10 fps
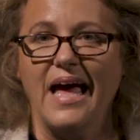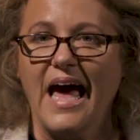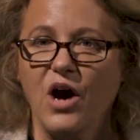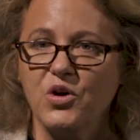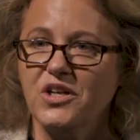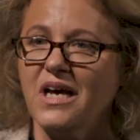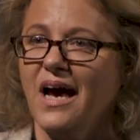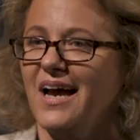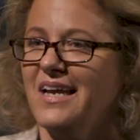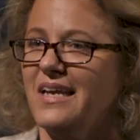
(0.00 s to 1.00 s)
How could
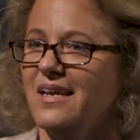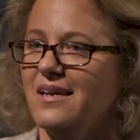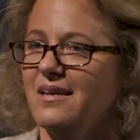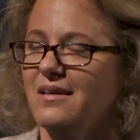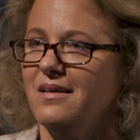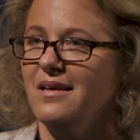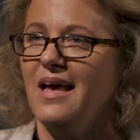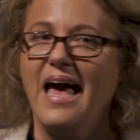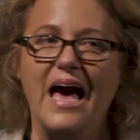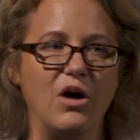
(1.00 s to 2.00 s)
hiding
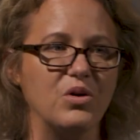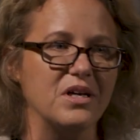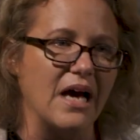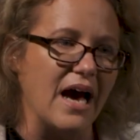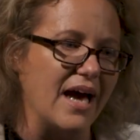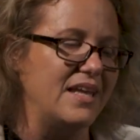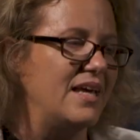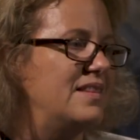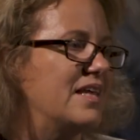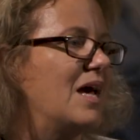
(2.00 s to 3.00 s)

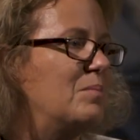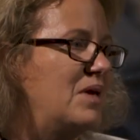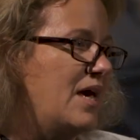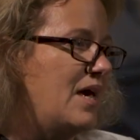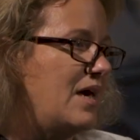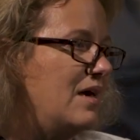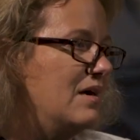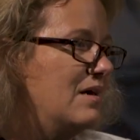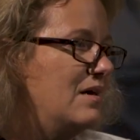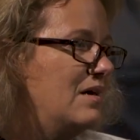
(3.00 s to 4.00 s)
that I'm gay
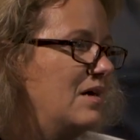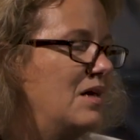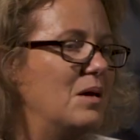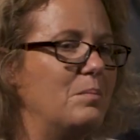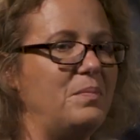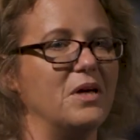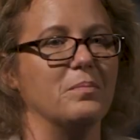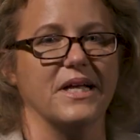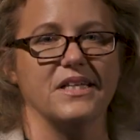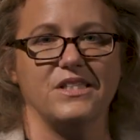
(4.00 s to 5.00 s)
be a
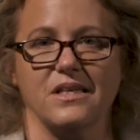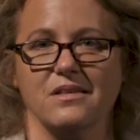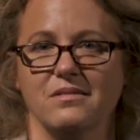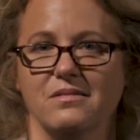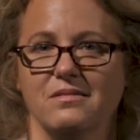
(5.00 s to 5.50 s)
blessing?